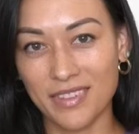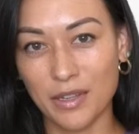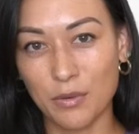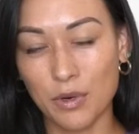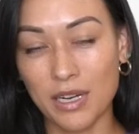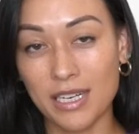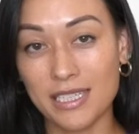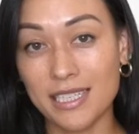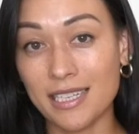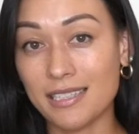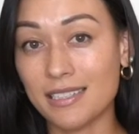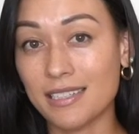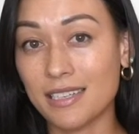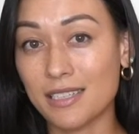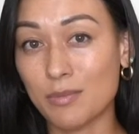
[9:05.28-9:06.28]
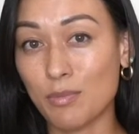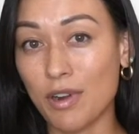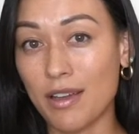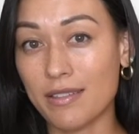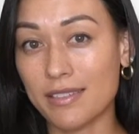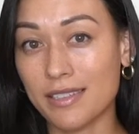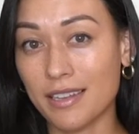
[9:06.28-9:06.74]
We're going to take 6
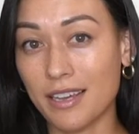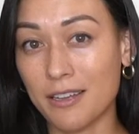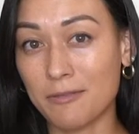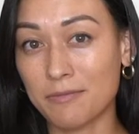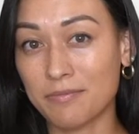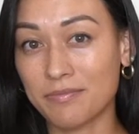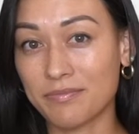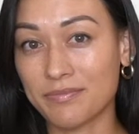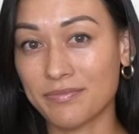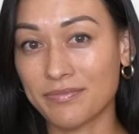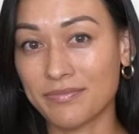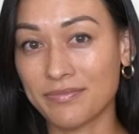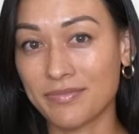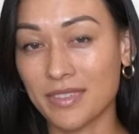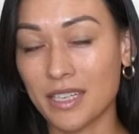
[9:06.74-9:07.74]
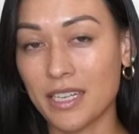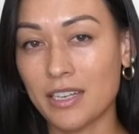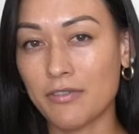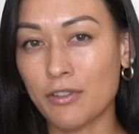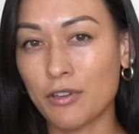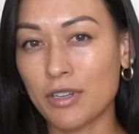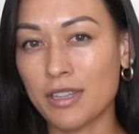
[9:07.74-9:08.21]
breaths again. And
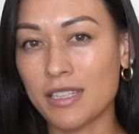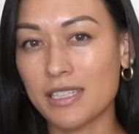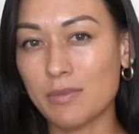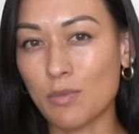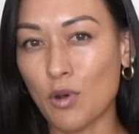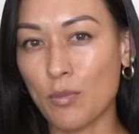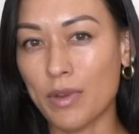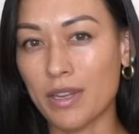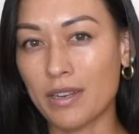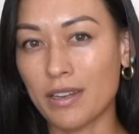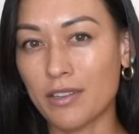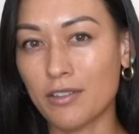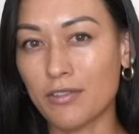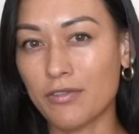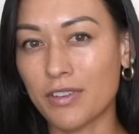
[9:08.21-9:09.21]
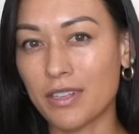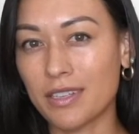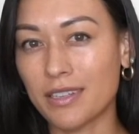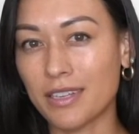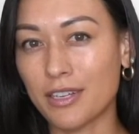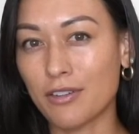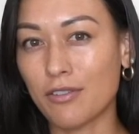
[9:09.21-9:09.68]
if you're in this moment and you're feeling
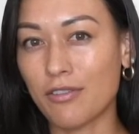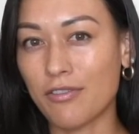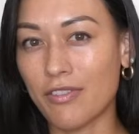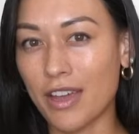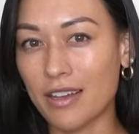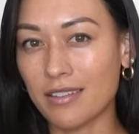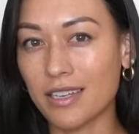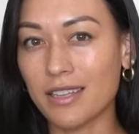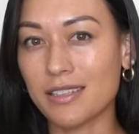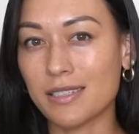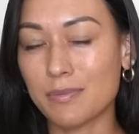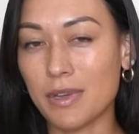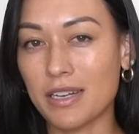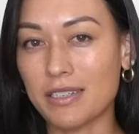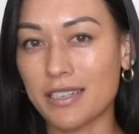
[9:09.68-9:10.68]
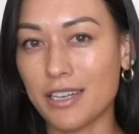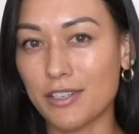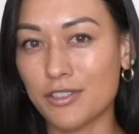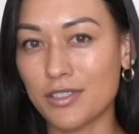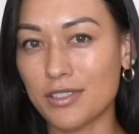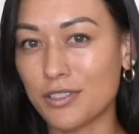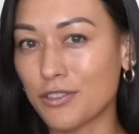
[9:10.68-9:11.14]
like you're failing this
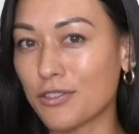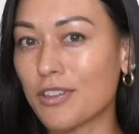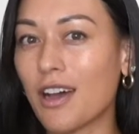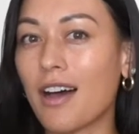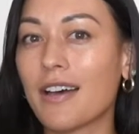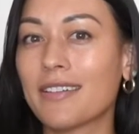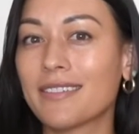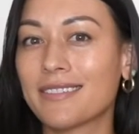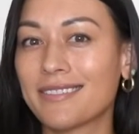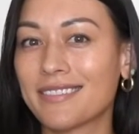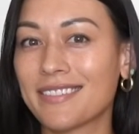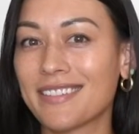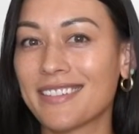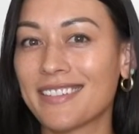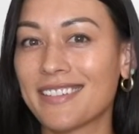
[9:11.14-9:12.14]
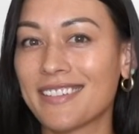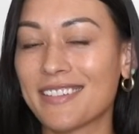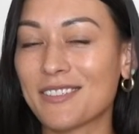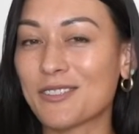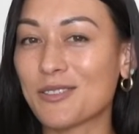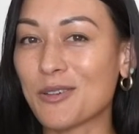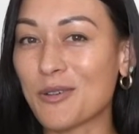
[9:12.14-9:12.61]
meditation, you're not.
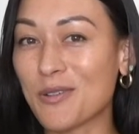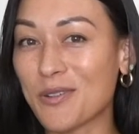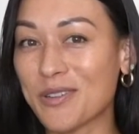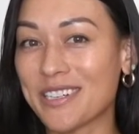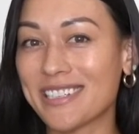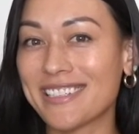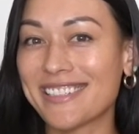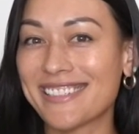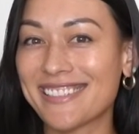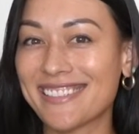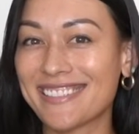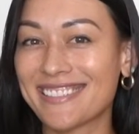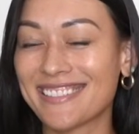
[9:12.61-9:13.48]
There's no quiz.